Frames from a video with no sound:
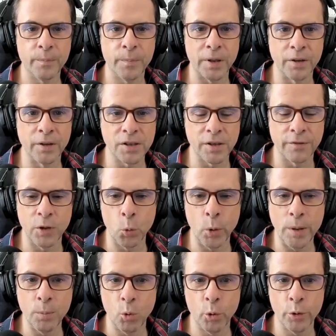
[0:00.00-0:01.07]
Because if you
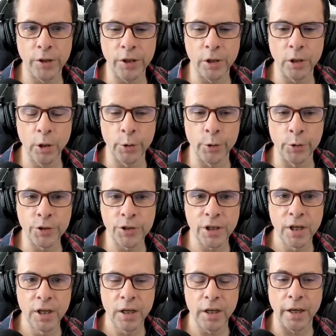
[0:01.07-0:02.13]
win more than you lose
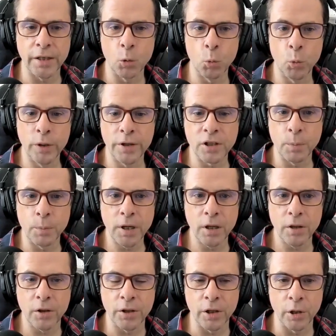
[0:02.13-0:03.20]
and your winners are
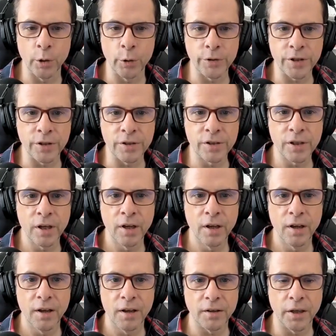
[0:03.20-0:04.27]
bigger than your losers,
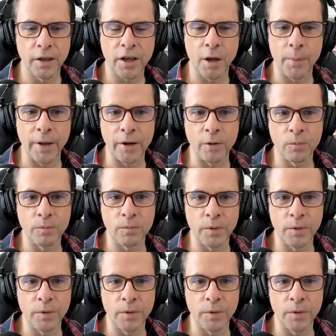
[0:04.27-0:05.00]
you come out